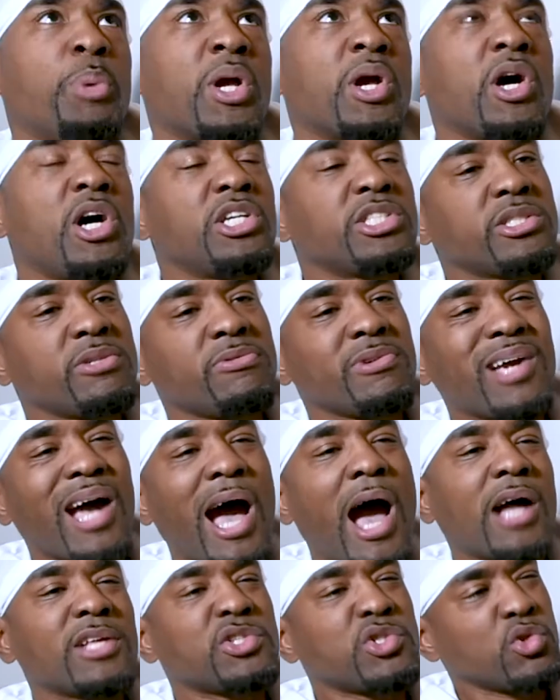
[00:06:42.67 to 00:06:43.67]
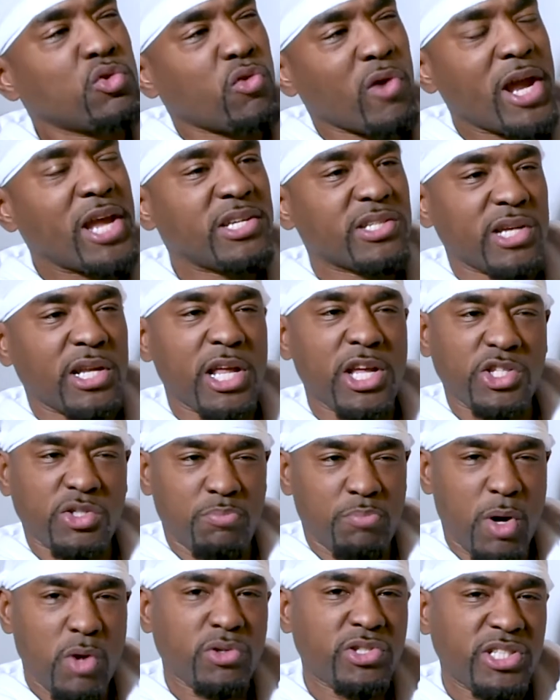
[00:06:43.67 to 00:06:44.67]
Because of God's grace and His
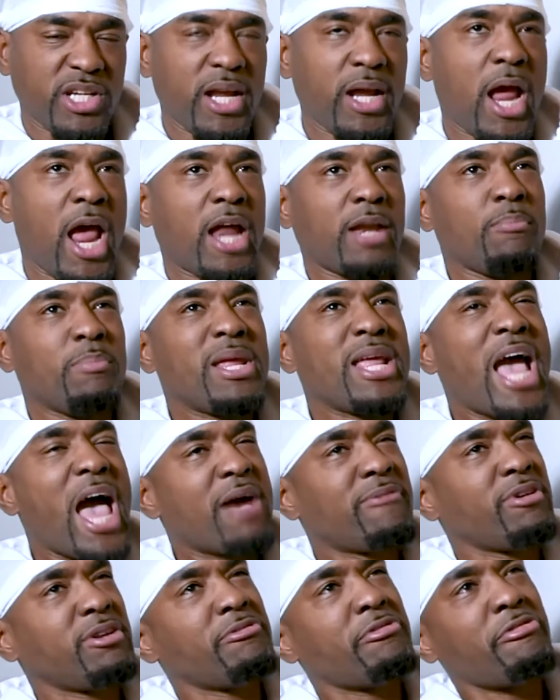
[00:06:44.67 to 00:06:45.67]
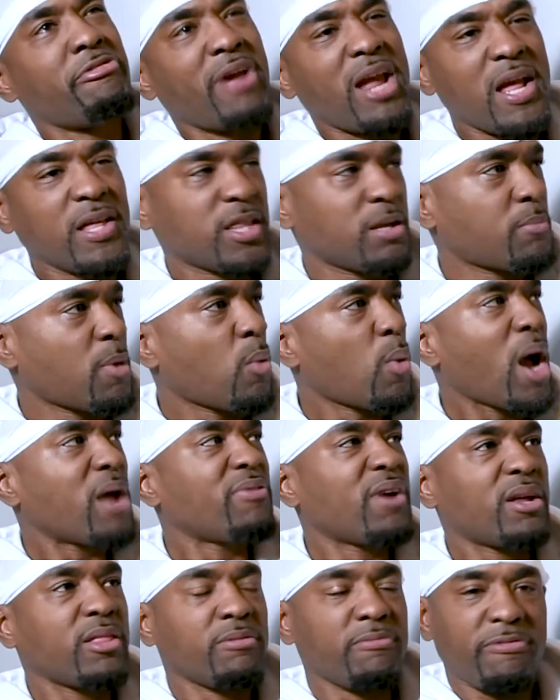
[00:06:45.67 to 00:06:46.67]
mercy, and me having faith, and my
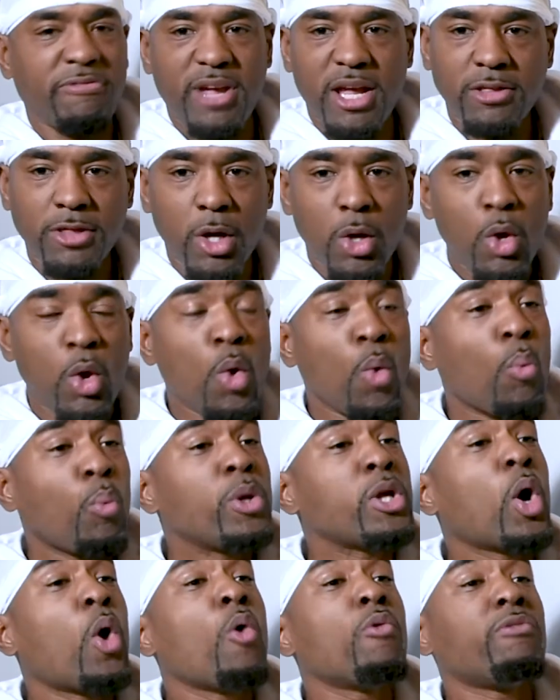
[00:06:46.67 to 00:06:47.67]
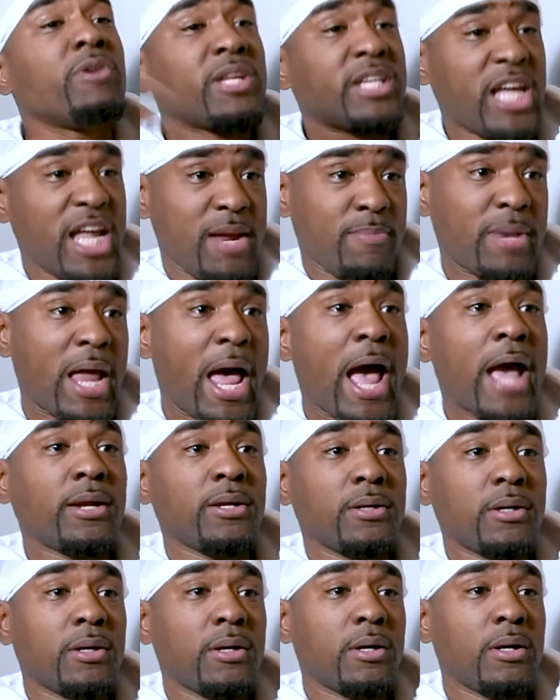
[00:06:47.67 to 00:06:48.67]
wife having faith, we overcame that
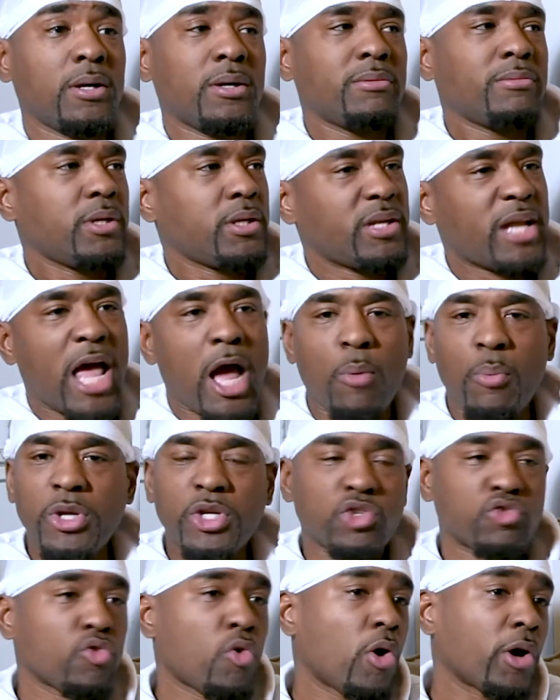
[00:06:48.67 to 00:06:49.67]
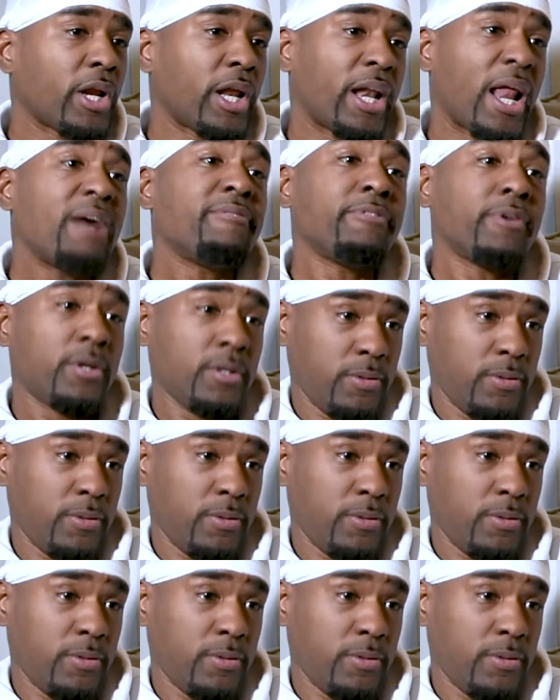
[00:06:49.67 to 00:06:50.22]
and now we're stronger than ever.